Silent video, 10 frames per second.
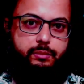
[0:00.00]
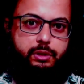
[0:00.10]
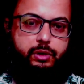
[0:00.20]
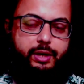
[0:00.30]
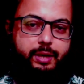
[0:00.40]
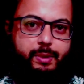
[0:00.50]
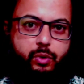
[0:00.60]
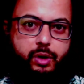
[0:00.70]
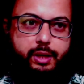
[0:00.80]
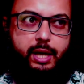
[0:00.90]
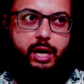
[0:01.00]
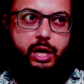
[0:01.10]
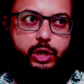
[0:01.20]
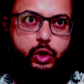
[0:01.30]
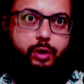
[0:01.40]
You get my point?
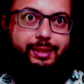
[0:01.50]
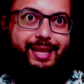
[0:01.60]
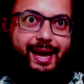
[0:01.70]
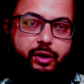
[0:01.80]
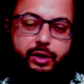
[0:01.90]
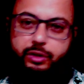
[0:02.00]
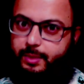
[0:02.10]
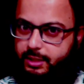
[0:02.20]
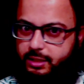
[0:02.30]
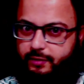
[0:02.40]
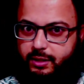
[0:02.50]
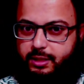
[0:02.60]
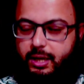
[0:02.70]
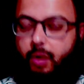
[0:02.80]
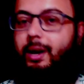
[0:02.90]
So they are going to be receiving
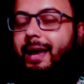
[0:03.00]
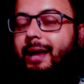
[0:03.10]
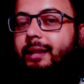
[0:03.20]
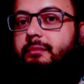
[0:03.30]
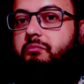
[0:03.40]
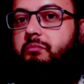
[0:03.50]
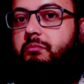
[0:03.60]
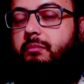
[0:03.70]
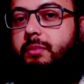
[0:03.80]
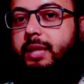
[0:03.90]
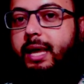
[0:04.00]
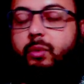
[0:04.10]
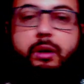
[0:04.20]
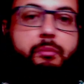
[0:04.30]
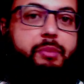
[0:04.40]
this award and they
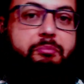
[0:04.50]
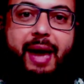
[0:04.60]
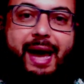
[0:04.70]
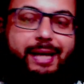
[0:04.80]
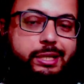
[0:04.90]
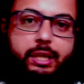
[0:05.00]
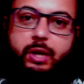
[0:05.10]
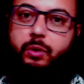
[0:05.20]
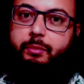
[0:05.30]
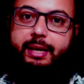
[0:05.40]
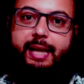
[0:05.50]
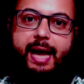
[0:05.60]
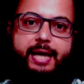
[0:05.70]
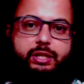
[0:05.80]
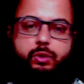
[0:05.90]
will be bashed, they will be
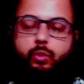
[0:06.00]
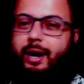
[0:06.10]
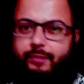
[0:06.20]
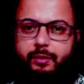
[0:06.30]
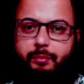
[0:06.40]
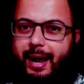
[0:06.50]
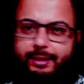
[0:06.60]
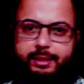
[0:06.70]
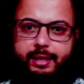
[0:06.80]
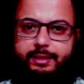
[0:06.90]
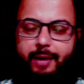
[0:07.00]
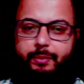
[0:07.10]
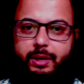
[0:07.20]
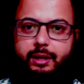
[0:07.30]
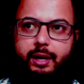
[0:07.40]
lashed, whatever bad things
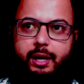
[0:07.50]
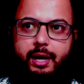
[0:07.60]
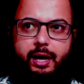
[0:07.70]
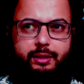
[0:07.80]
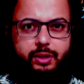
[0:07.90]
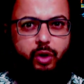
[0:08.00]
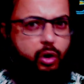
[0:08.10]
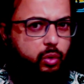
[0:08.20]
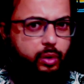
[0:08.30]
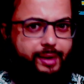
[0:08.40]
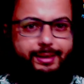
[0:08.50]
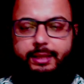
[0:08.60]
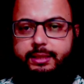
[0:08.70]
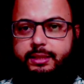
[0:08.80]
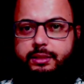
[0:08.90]
happen, the
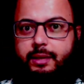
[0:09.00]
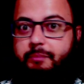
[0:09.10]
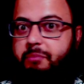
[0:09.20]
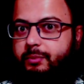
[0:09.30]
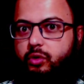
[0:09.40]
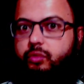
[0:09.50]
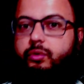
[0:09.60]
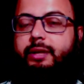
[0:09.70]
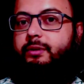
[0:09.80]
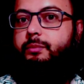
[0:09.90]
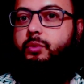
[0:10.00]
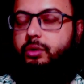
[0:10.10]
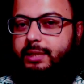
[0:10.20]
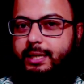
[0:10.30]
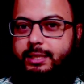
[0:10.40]
awkwardness, some people will even
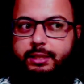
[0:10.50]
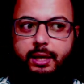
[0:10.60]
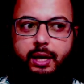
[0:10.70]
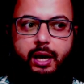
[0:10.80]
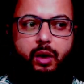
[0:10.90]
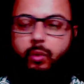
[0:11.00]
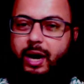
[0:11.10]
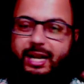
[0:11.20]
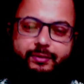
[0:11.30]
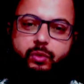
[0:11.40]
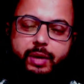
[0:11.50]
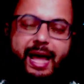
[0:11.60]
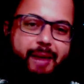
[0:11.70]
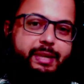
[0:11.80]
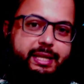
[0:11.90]
protest, whatever will
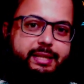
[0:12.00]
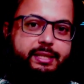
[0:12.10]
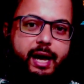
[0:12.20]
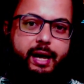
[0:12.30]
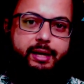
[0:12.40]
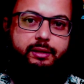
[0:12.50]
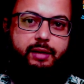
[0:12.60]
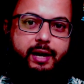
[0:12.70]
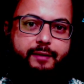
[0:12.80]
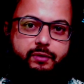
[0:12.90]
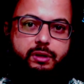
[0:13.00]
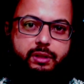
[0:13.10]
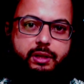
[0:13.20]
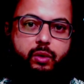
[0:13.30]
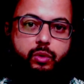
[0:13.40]
happen inside after
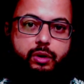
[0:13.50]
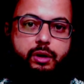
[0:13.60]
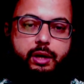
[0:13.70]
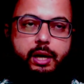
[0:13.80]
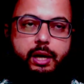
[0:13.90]
the award,